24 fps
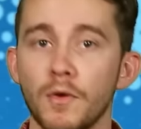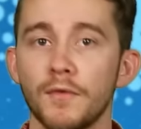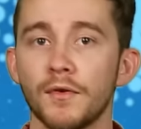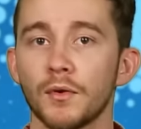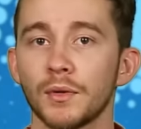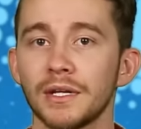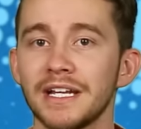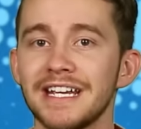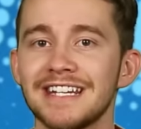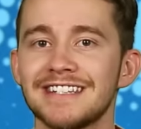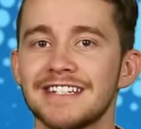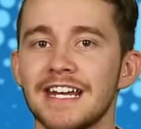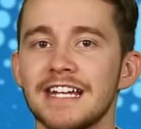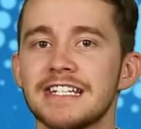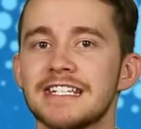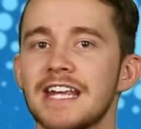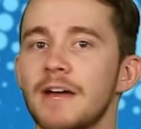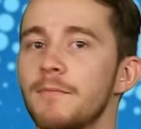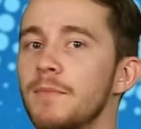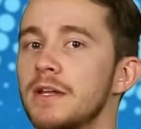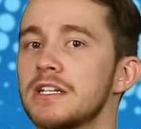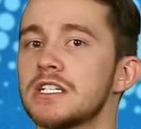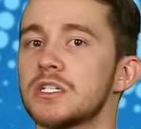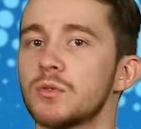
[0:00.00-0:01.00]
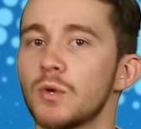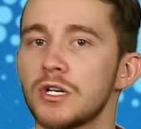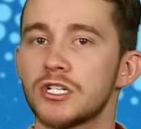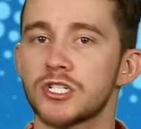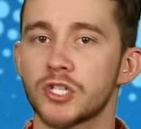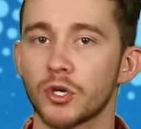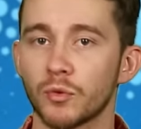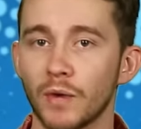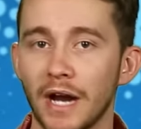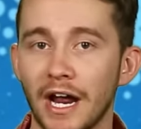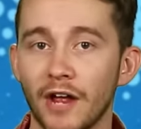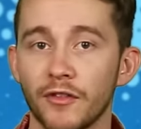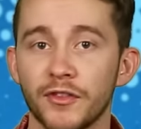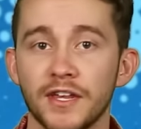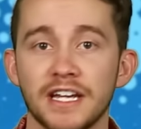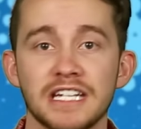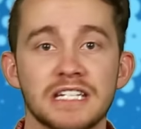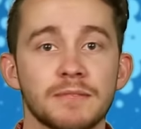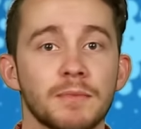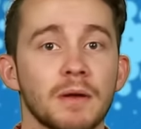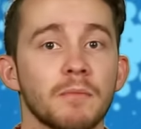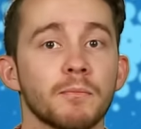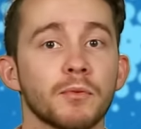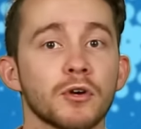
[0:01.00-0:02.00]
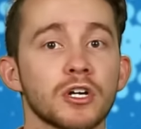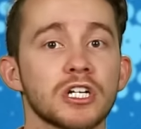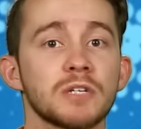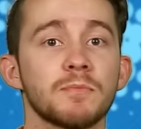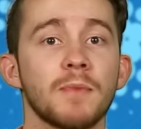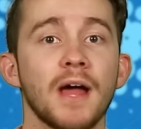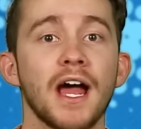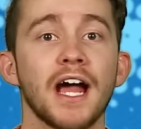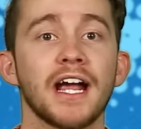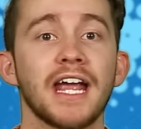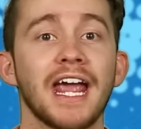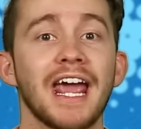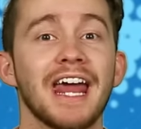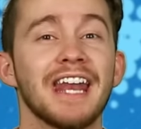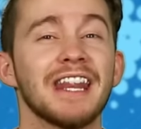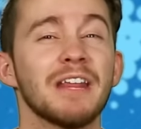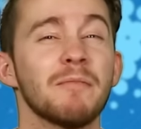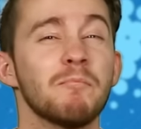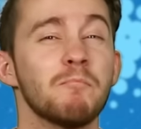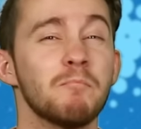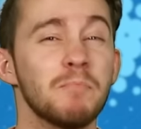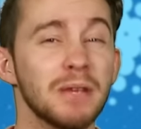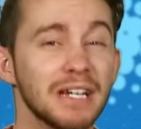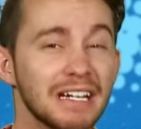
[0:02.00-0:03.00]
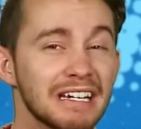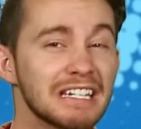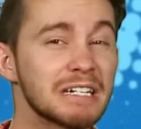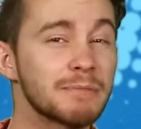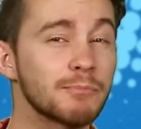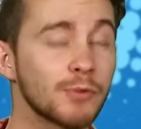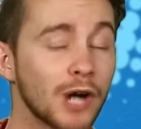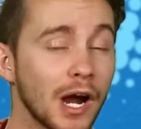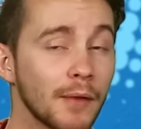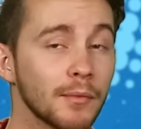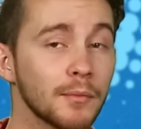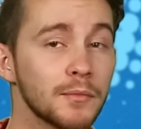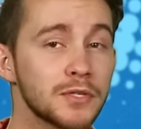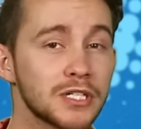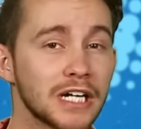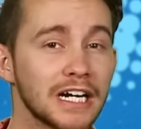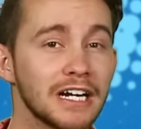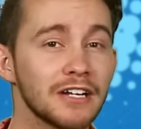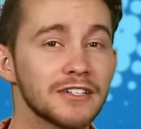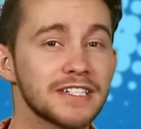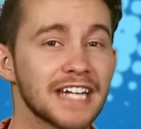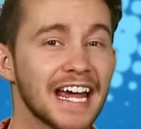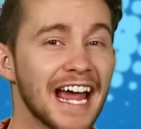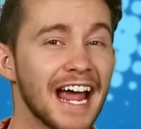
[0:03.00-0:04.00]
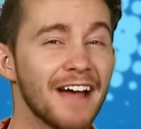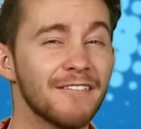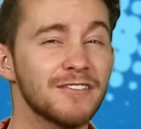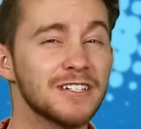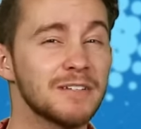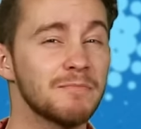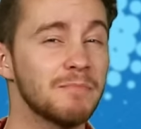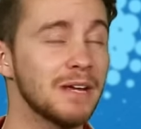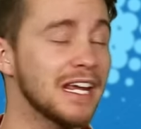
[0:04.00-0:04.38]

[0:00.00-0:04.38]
Movie release dates have been switched around, things have been pushed back, and the biggest problem childs have to